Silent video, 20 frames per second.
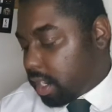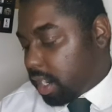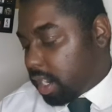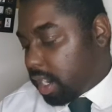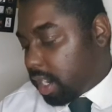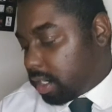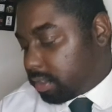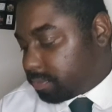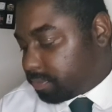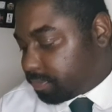
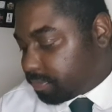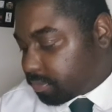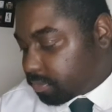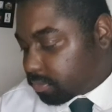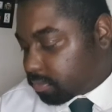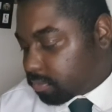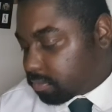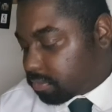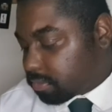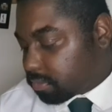
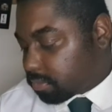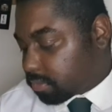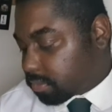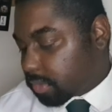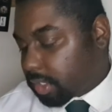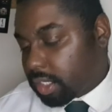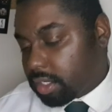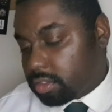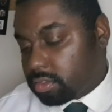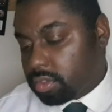
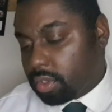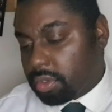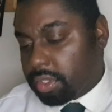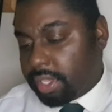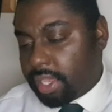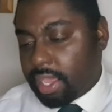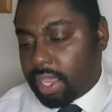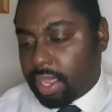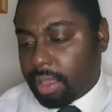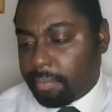So
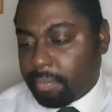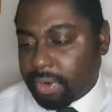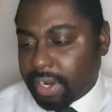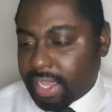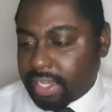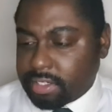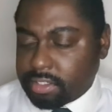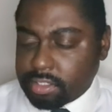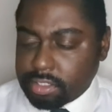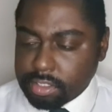yeah, I'm
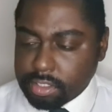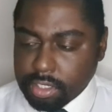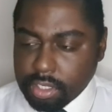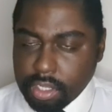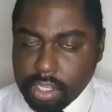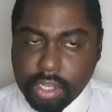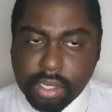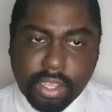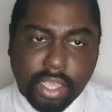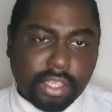glad
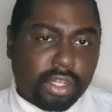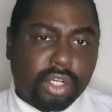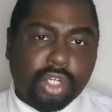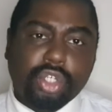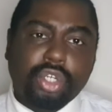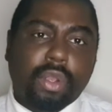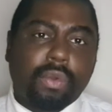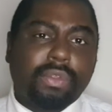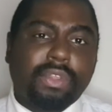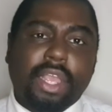Lady
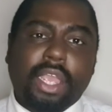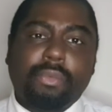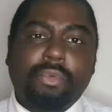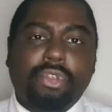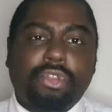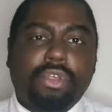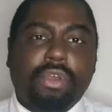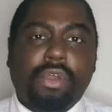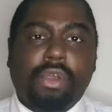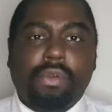Leshurr was able
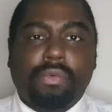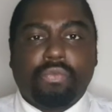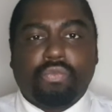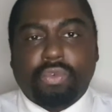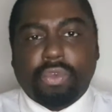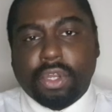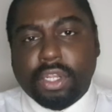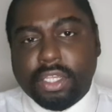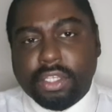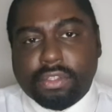to
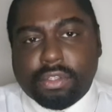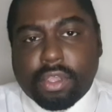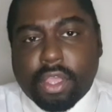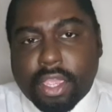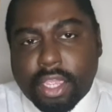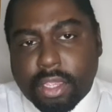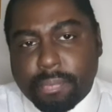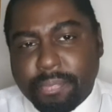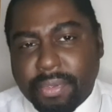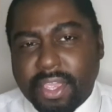release her
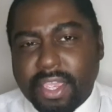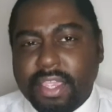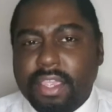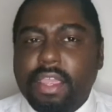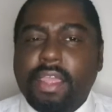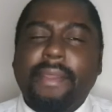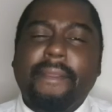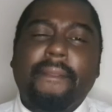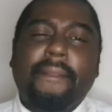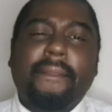EP.
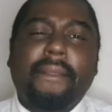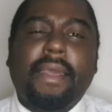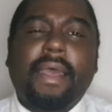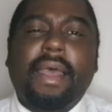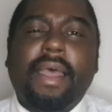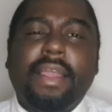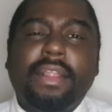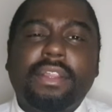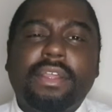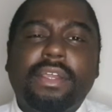
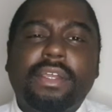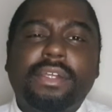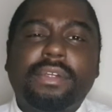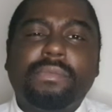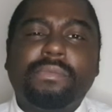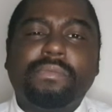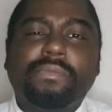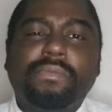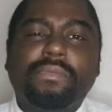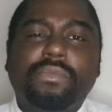
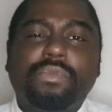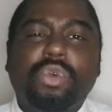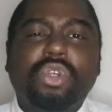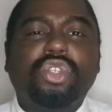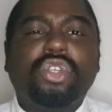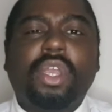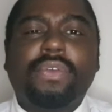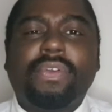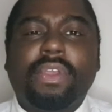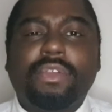And what's
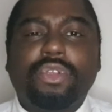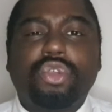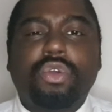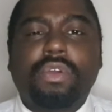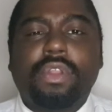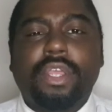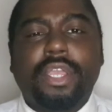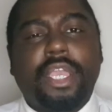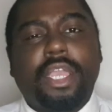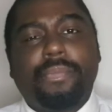your favorite song
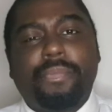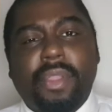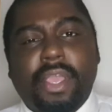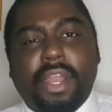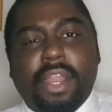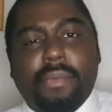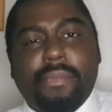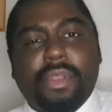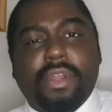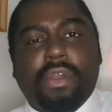on the EP?
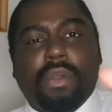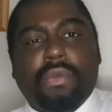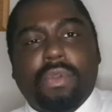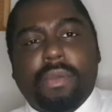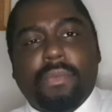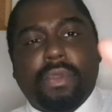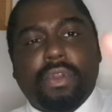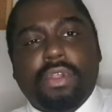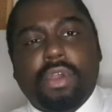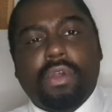Let me
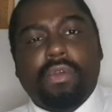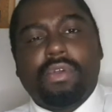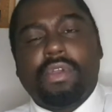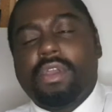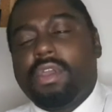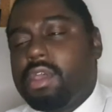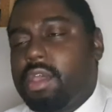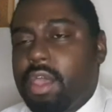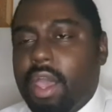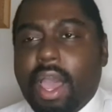know.
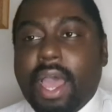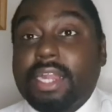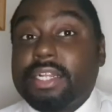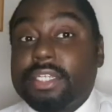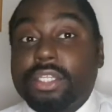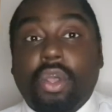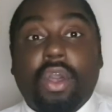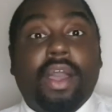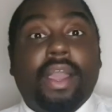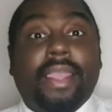I just
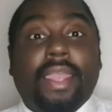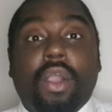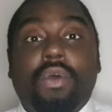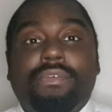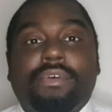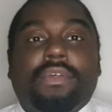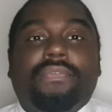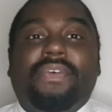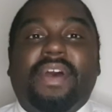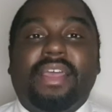can't get over
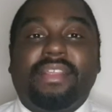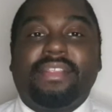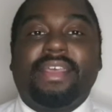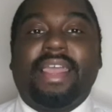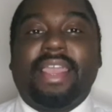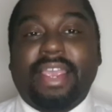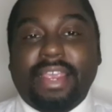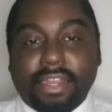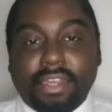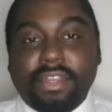the fact
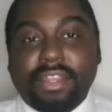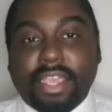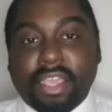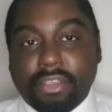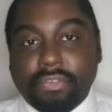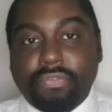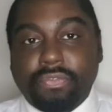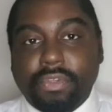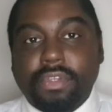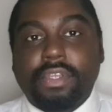that in
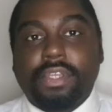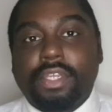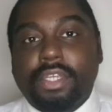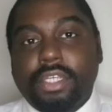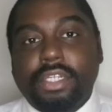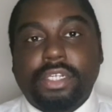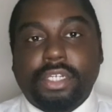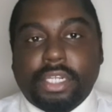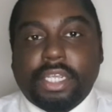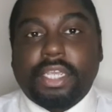Div,
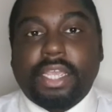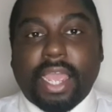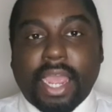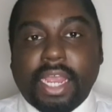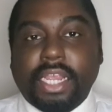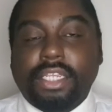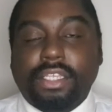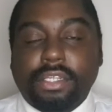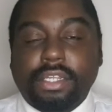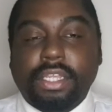she
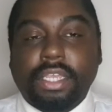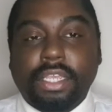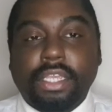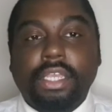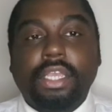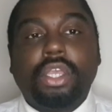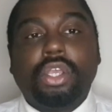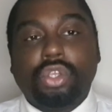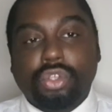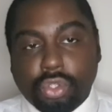
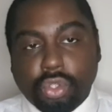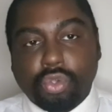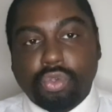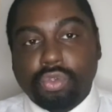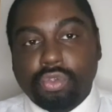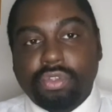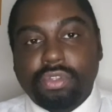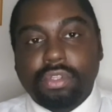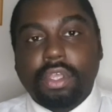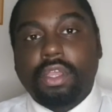actually
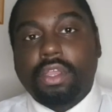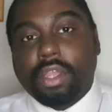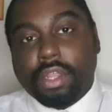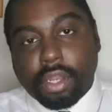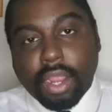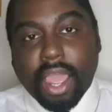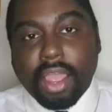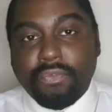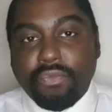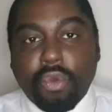used
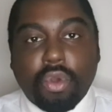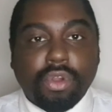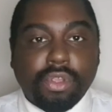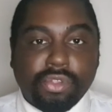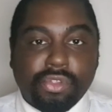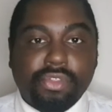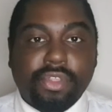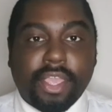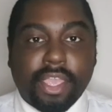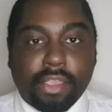
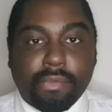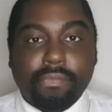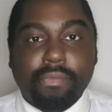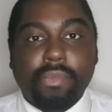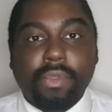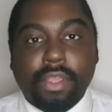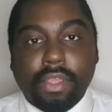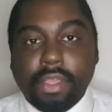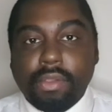Ivorian's name